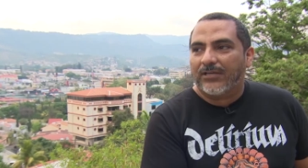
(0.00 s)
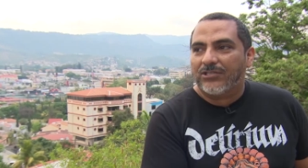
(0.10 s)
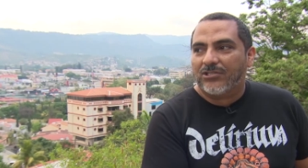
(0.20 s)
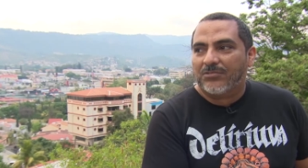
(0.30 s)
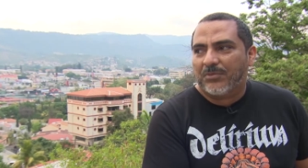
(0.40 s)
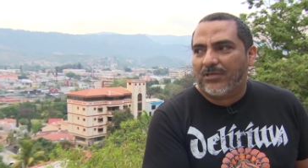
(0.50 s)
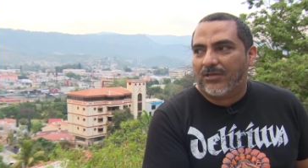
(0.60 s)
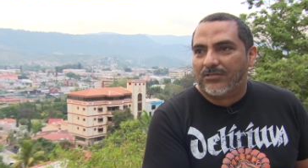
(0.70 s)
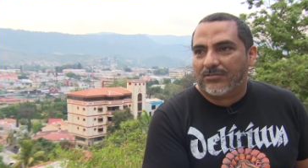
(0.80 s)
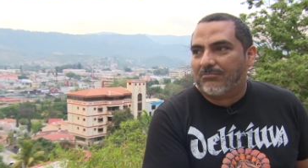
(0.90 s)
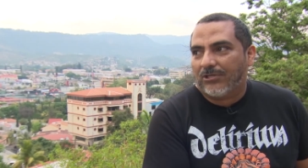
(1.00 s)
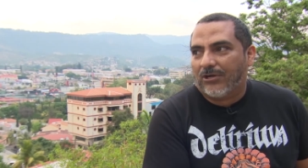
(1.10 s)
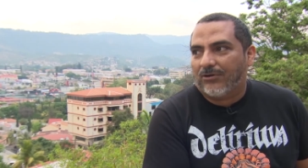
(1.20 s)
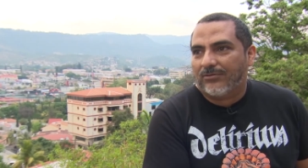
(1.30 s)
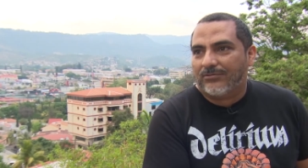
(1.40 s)
It's just because, you
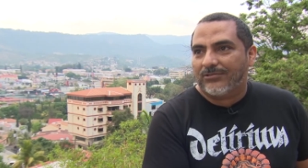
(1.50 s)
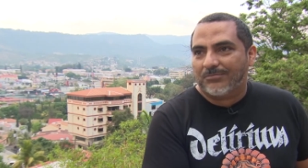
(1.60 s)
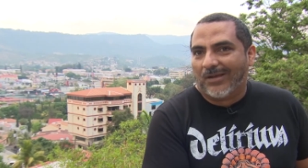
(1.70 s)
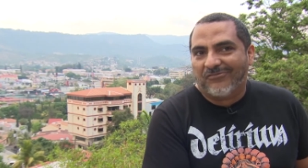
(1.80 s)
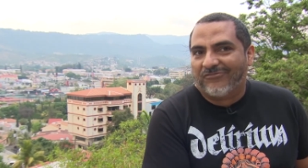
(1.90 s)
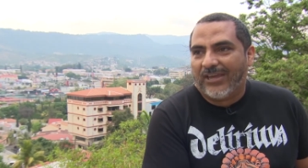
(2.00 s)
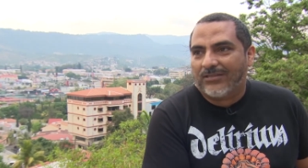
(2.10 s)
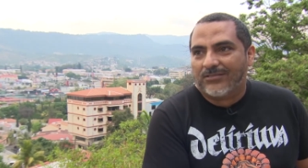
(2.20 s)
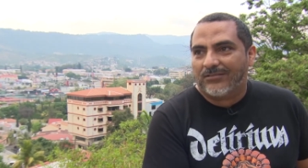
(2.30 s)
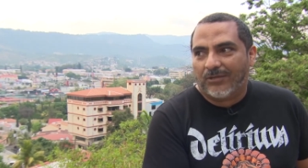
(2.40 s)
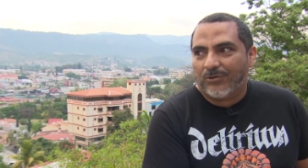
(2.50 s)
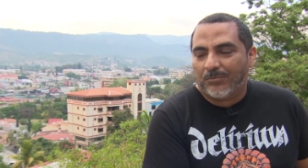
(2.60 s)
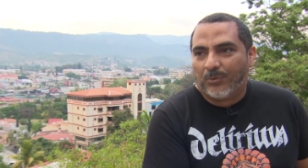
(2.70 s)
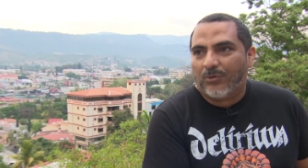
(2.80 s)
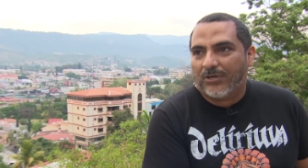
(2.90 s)
know, it's my fate. They were
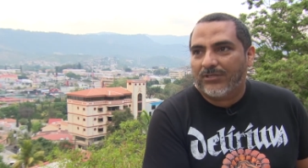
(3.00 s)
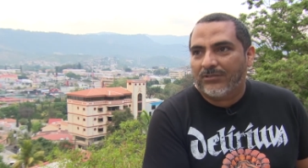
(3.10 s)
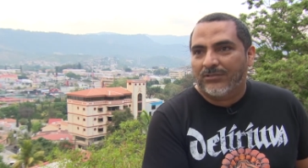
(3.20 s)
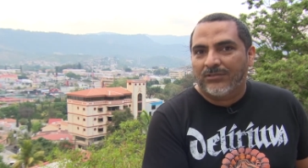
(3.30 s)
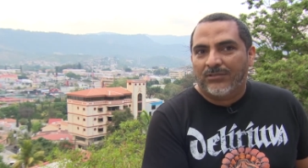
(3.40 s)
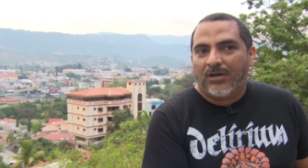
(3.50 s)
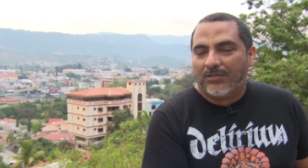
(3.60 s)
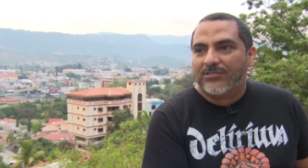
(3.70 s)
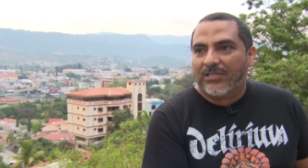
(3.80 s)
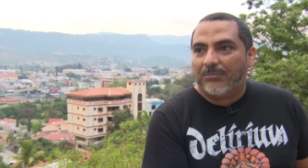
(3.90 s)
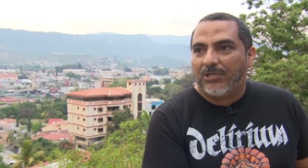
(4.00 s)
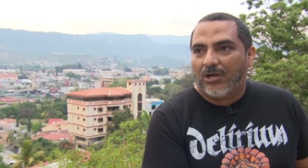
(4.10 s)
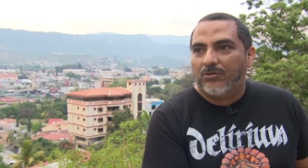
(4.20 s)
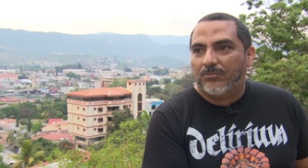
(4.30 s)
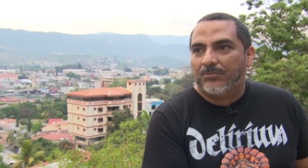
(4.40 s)
born on a stable
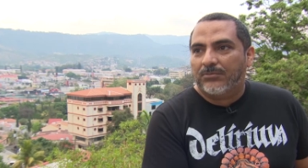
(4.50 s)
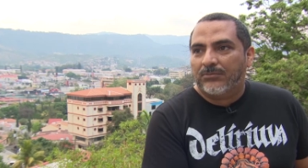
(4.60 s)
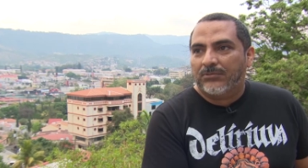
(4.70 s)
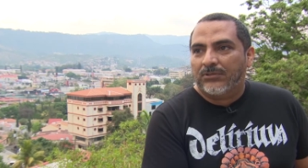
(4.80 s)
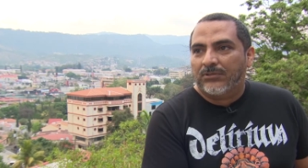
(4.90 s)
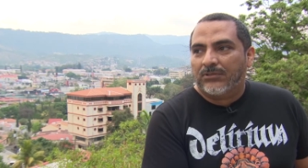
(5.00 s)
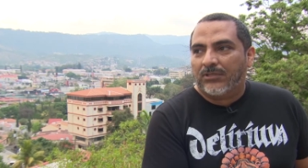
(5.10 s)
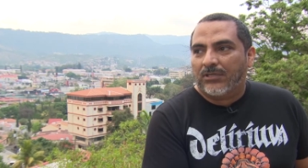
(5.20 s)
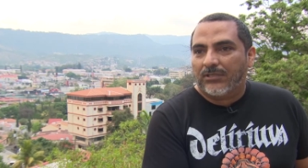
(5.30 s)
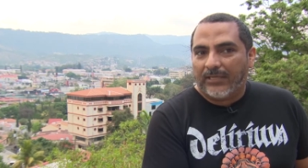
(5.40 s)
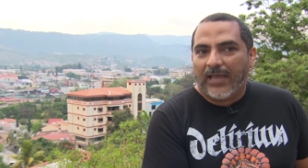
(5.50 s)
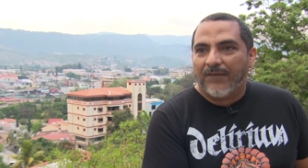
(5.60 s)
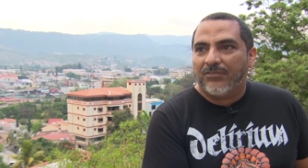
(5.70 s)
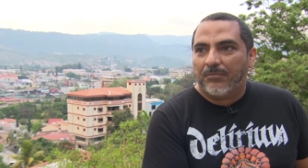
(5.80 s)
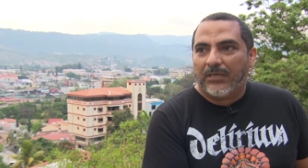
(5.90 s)
home, and they
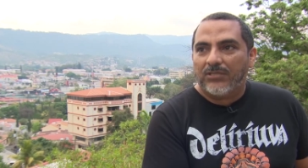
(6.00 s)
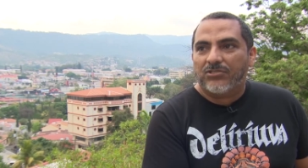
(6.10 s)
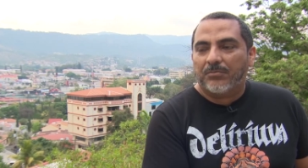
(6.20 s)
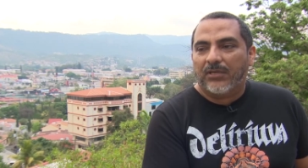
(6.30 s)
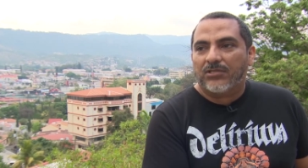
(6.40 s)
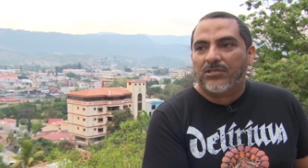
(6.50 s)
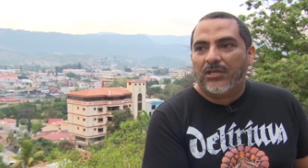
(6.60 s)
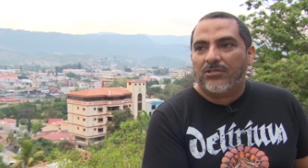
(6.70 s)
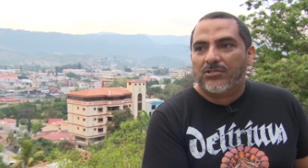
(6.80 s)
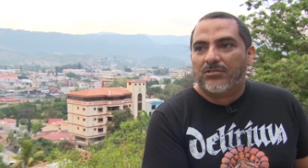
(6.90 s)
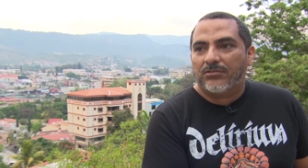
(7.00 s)
have the means to make a change.